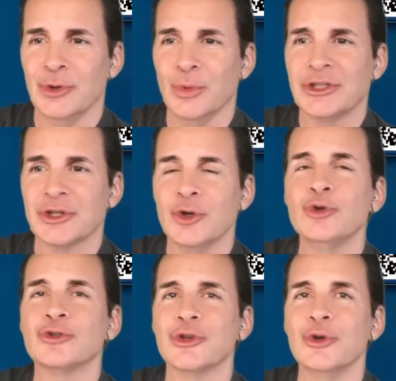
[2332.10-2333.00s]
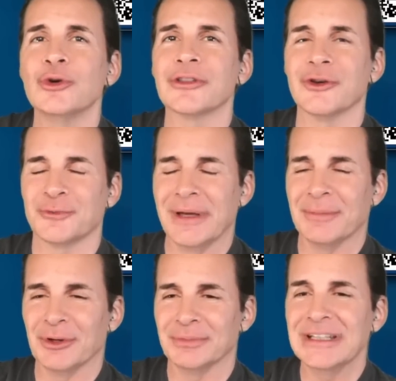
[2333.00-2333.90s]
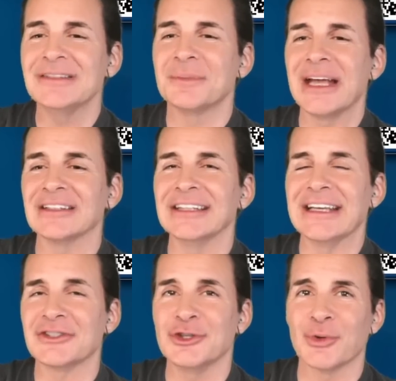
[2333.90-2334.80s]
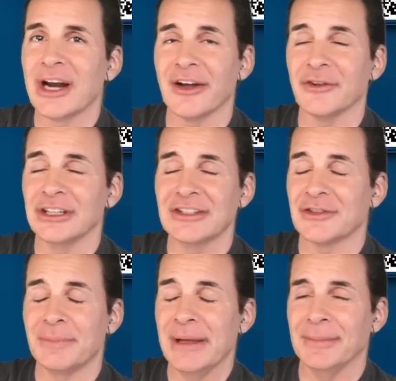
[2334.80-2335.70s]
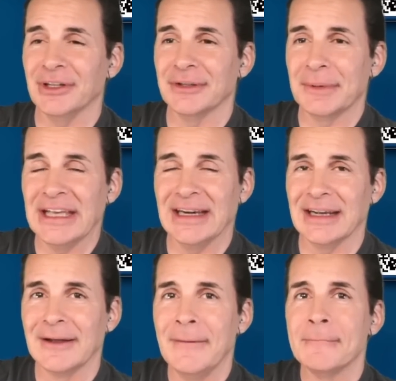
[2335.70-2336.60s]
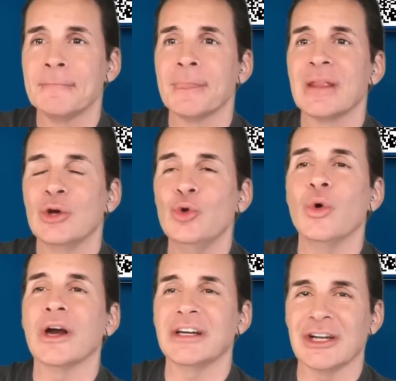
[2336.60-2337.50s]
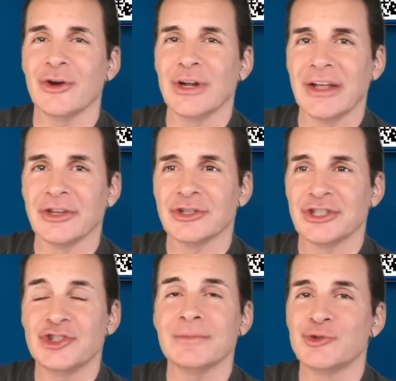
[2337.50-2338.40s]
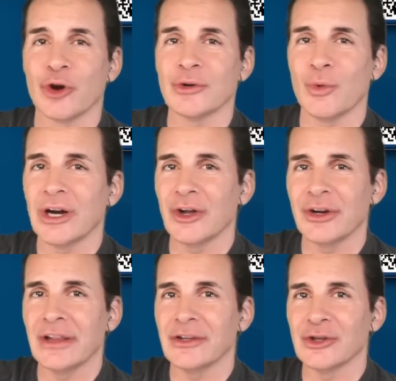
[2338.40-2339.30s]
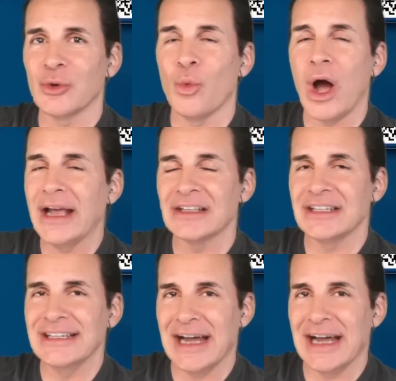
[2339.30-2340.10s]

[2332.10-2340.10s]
Which who's who are those people? Please make a list. You read off a list of people at the beginning. Who wanted to go down there? Did Jim Jordan want to go down there? And then why is he